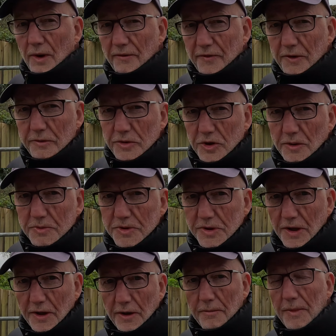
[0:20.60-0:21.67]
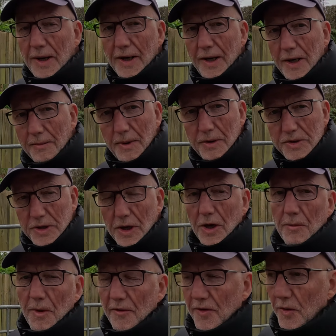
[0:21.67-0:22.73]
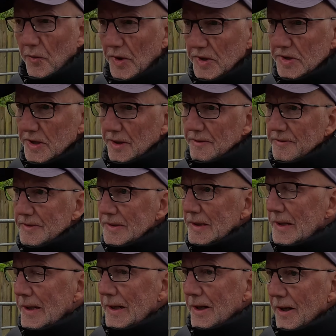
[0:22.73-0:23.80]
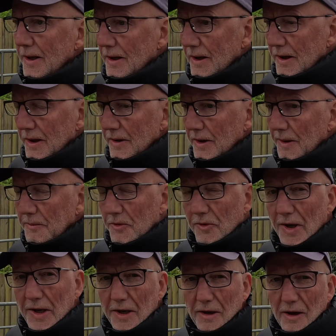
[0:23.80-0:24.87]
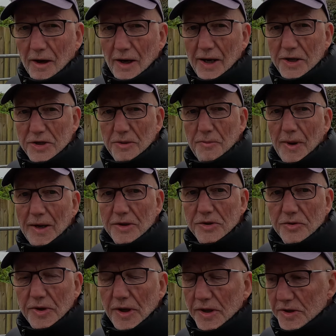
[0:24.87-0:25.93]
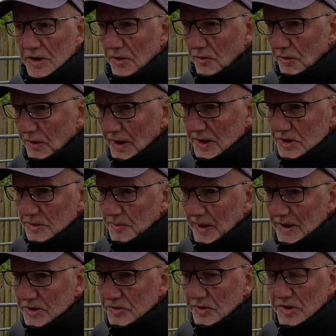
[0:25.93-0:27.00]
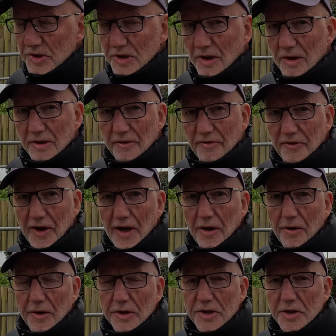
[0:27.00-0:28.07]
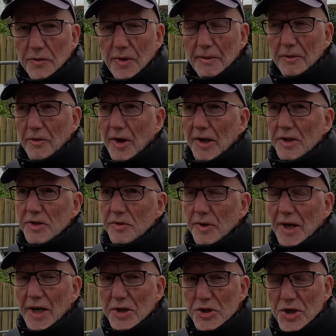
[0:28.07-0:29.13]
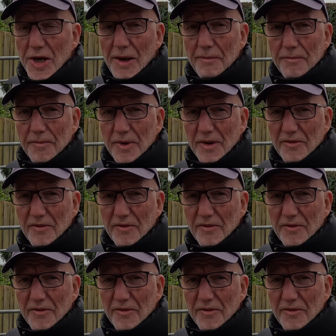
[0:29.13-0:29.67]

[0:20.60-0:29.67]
few jobs done on Maggie the motorhome over the winter. Upgraded our leisure battery as our old leisure battery had started to fail on us, so we upgraded to an AGM,